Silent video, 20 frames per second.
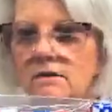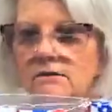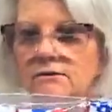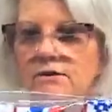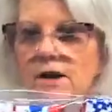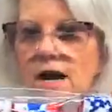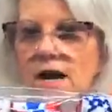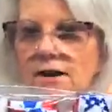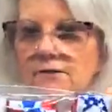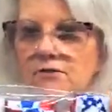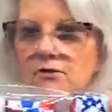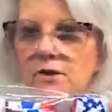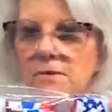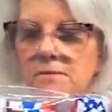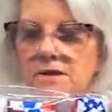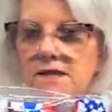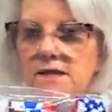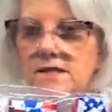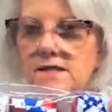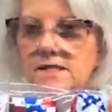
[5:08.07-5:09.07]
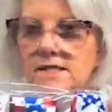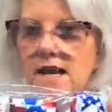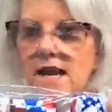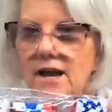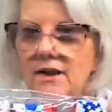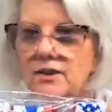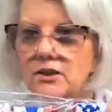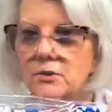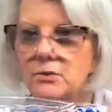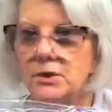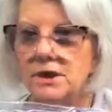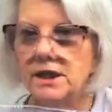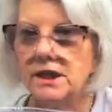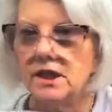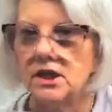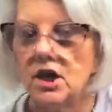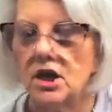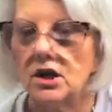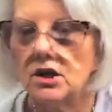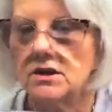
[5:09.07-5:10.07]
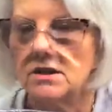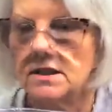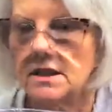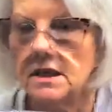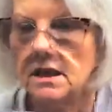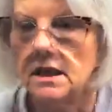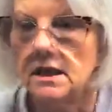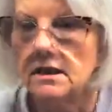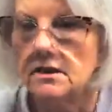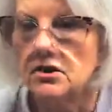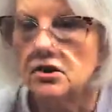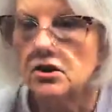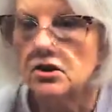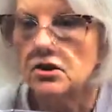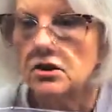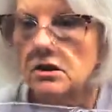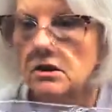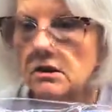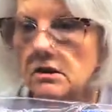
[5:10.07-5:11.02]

Five ribbons at 3 yards each.